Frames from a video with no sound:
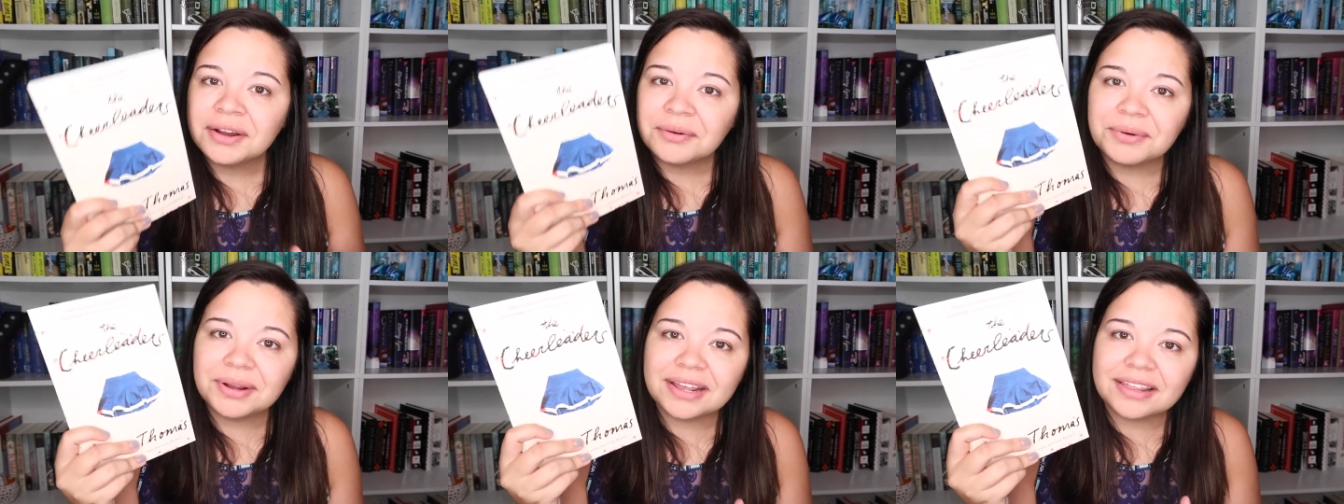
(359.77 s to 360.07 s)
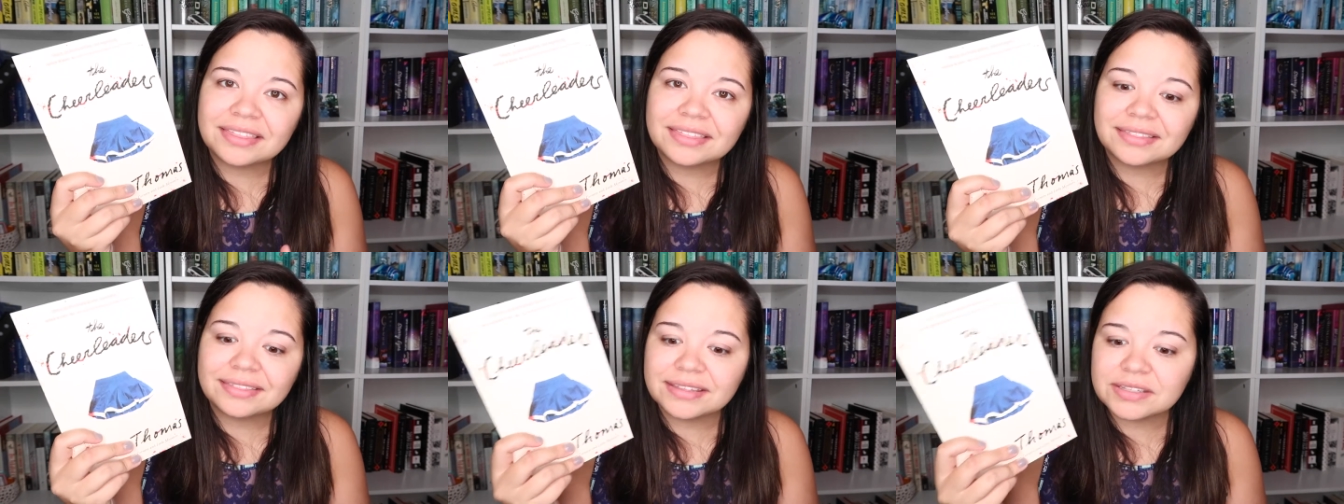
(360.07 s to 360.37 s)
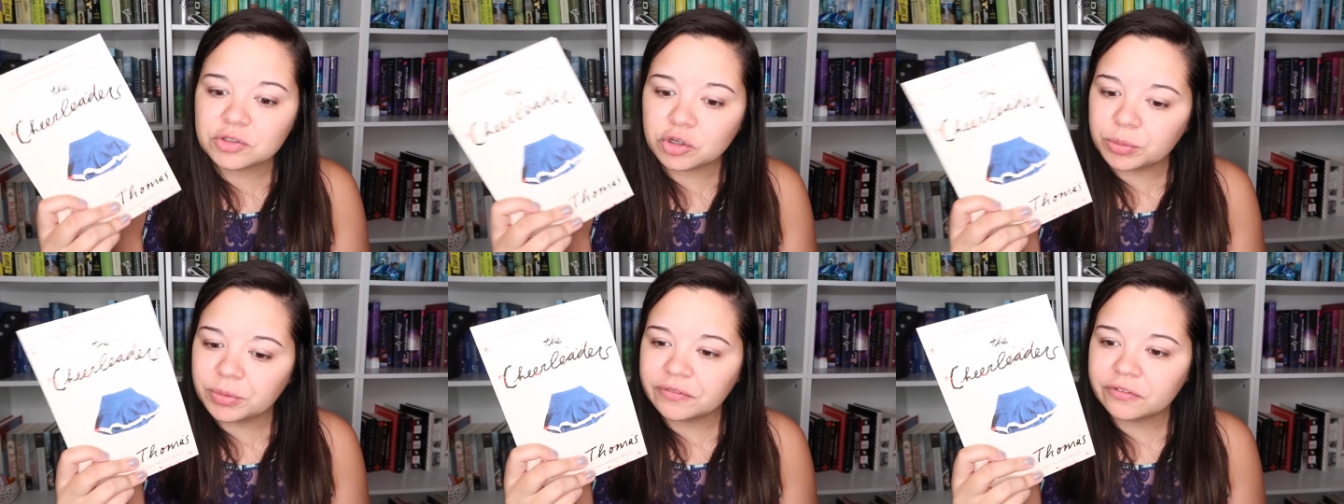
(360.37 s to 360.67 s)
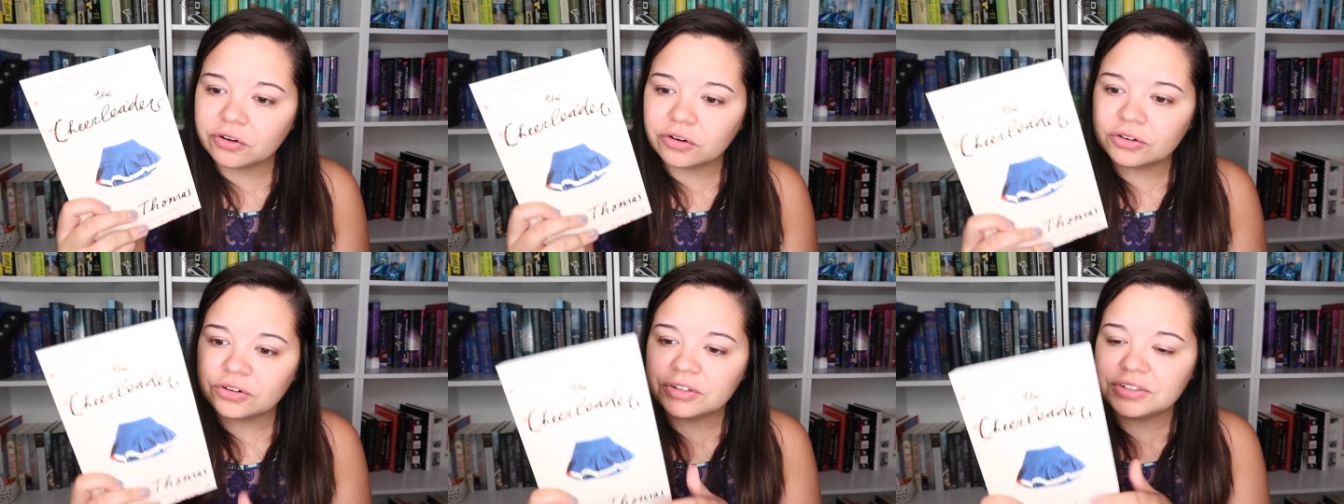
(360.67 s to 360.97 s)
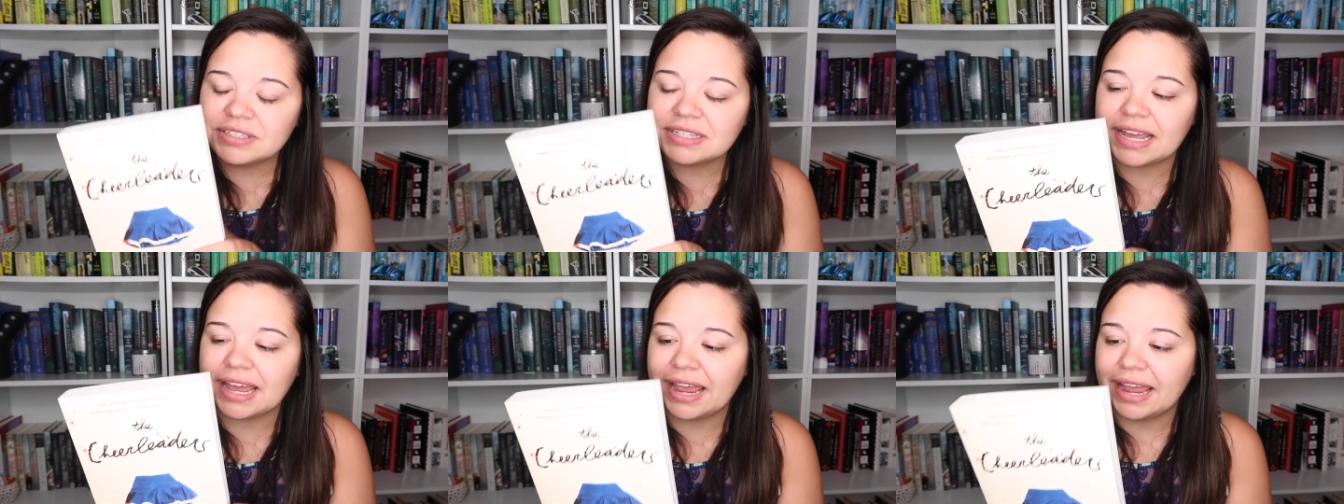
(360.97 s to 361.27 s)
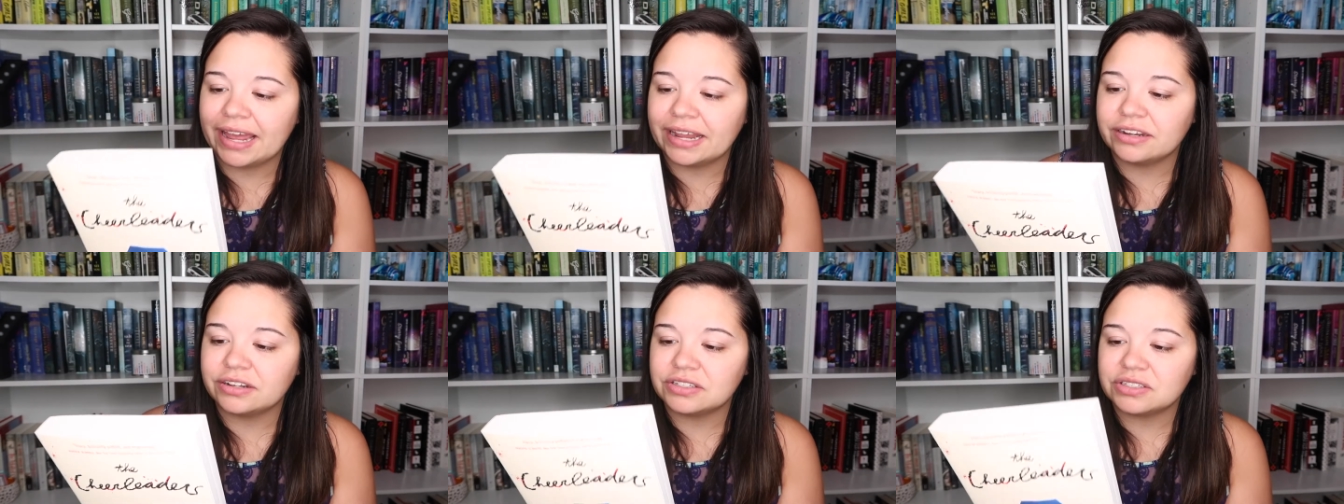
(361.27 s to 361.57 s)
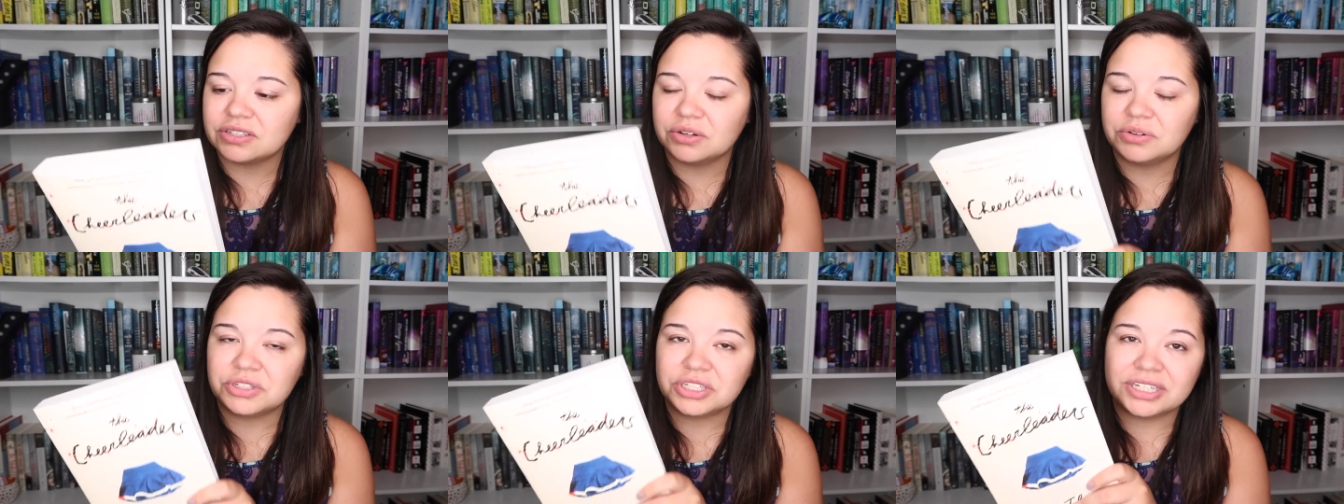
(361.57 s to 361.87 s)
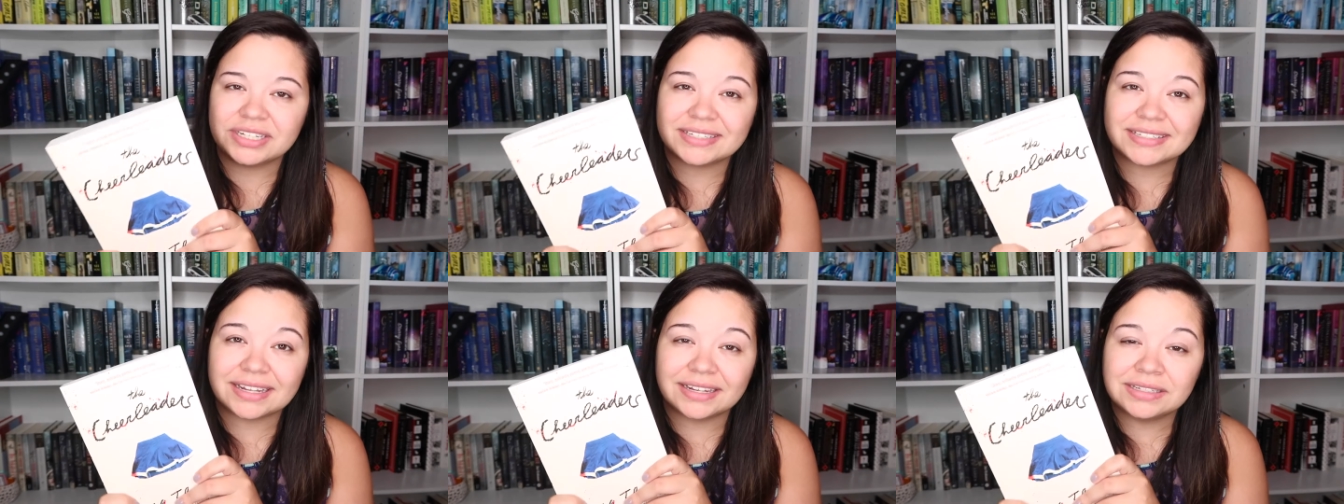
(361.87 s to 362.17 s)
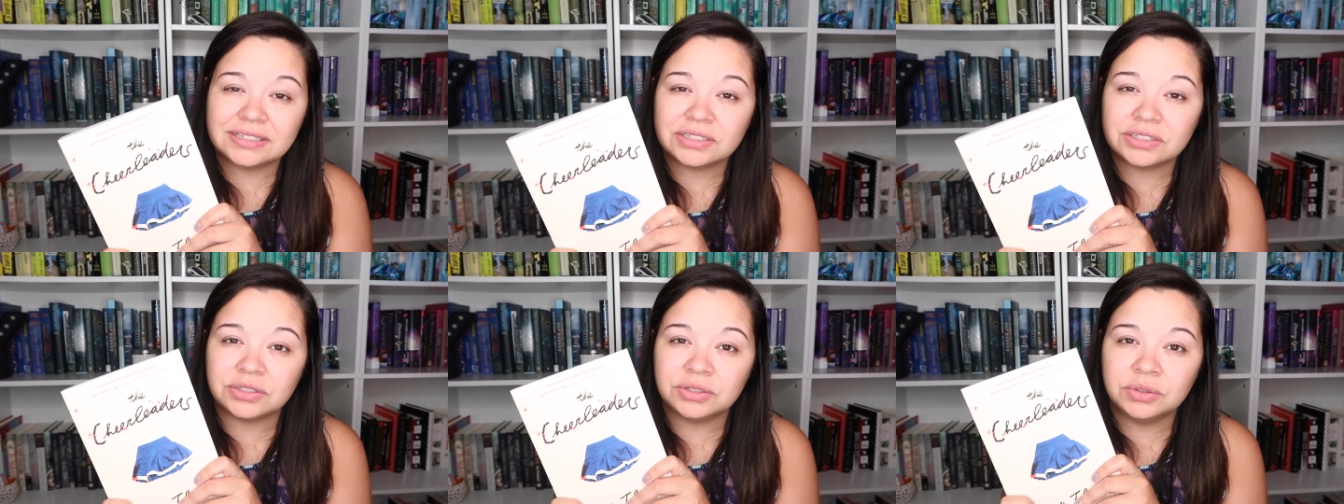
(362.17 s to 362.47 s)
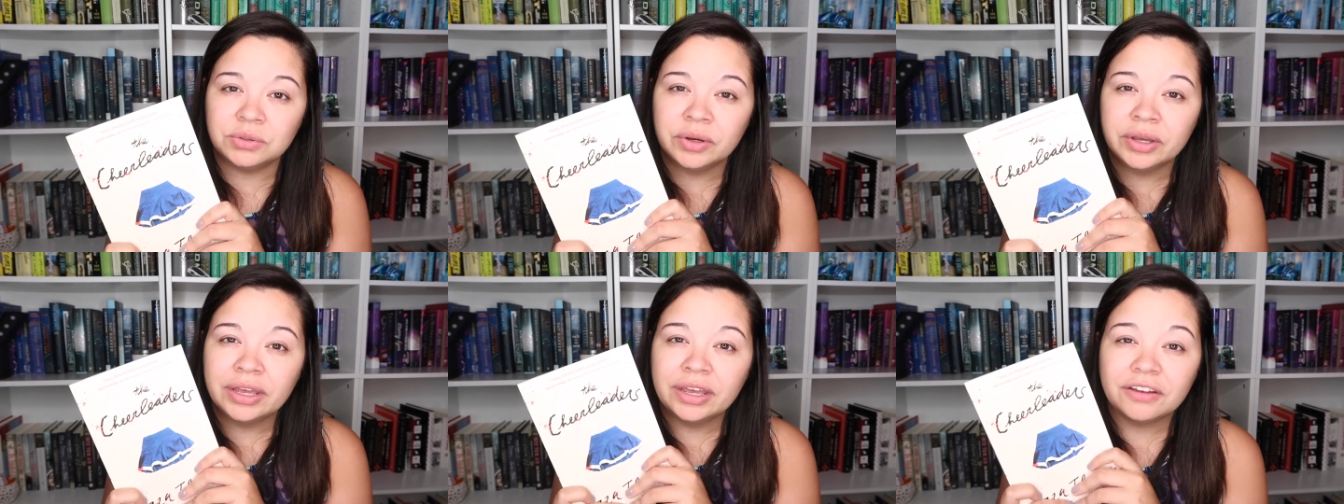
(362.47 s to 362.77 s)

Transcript: with this group of girls, and so she decides to